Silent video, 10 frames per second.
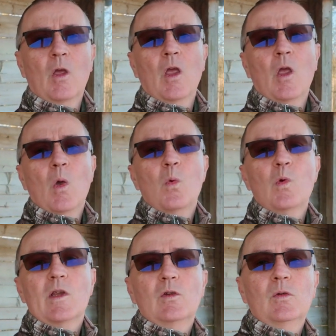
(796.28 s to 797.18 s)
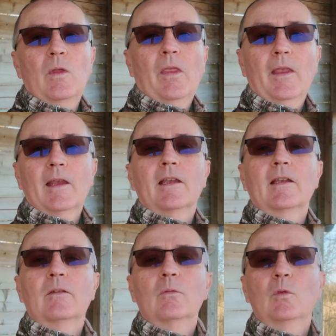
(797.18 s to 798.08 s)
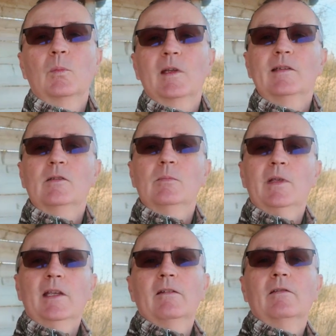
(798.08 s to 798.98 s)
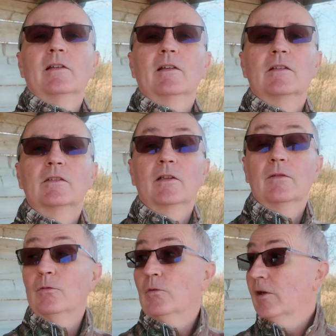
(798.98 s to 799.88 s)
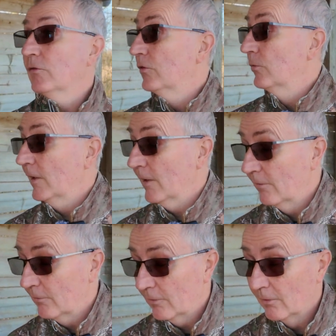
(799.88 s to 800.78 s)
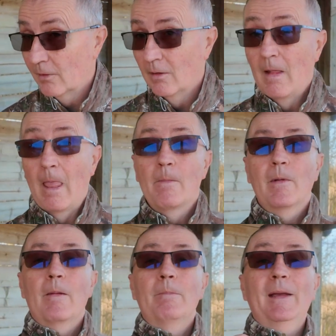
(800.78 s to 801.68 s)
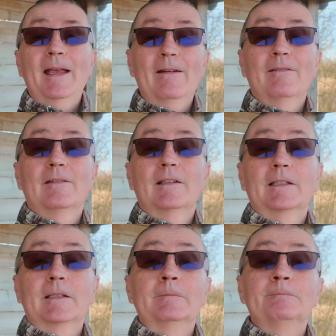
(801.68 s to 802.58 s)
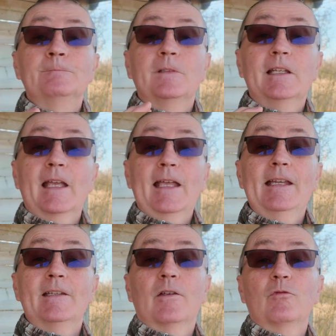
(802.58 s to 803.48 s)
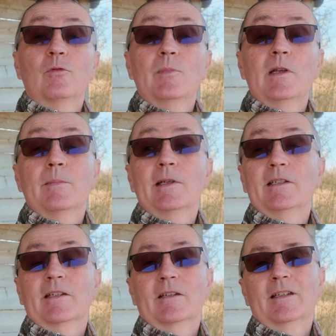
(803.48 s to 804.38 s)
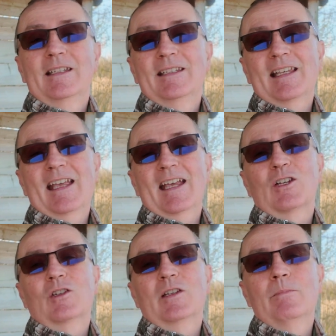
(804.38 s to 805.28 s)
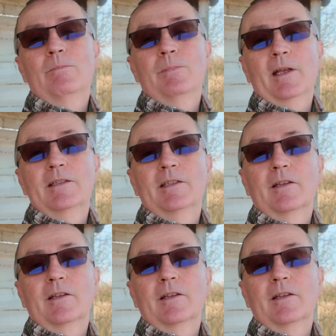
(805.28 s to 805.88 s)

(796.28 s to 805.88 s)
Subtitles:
which you'd think would be superior to the 400-800, but apparently the 800mm is actually better,